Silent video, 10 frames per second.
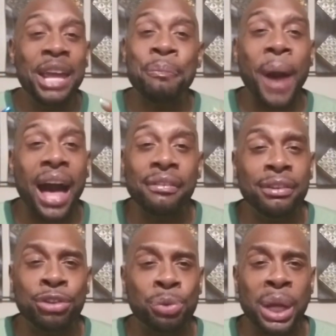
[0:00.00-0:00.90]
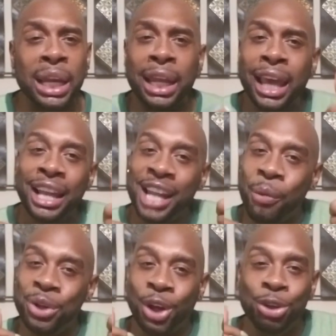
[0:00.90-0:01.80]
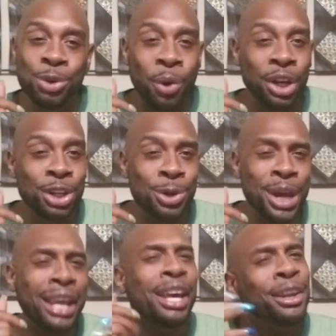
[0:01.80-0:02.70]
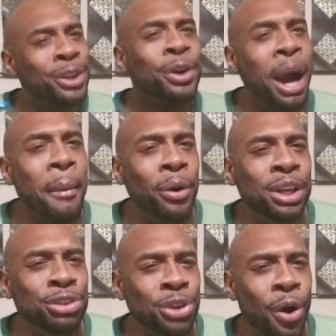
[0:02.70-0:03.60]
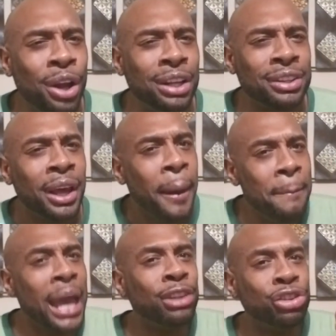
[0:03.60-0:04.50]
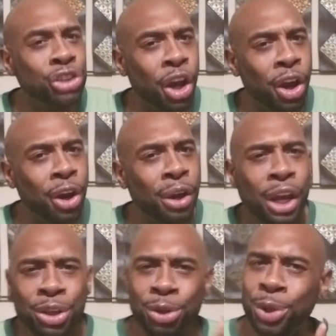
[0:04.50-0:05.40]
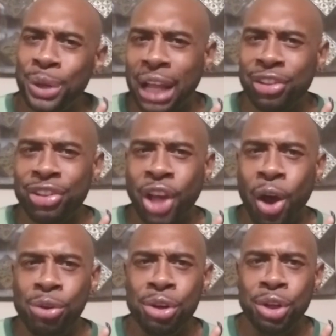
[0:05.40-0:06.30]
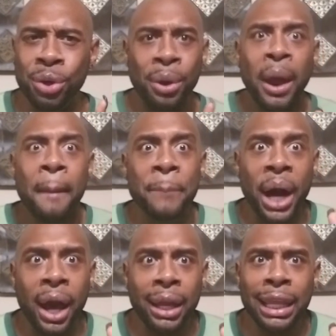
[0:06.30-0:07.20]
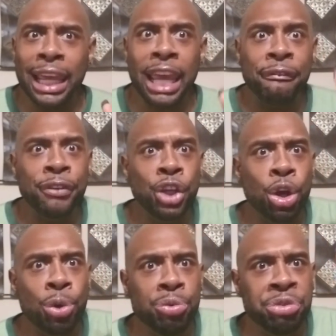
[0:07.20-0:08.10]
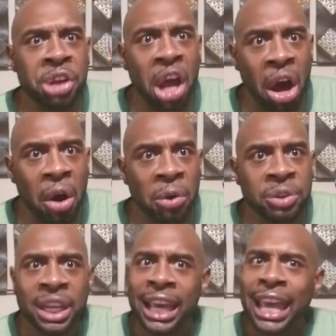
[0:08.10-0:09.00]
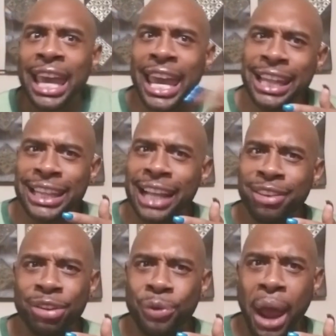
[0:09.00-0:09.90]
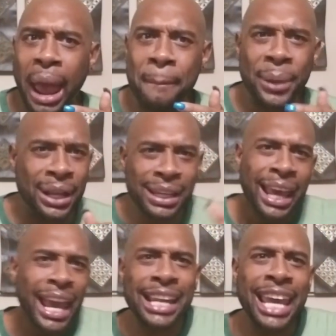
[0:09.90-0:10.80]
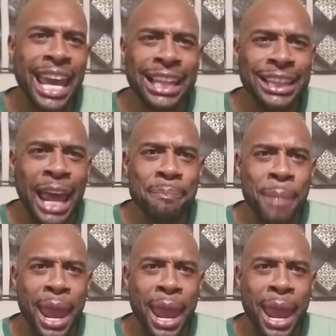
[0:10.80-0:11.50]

in Positive Serenity. Now, we know you want to do that, so come on and join us. Make sure you do what I just told you to do. But if you don't, hit that subscribe button and hit that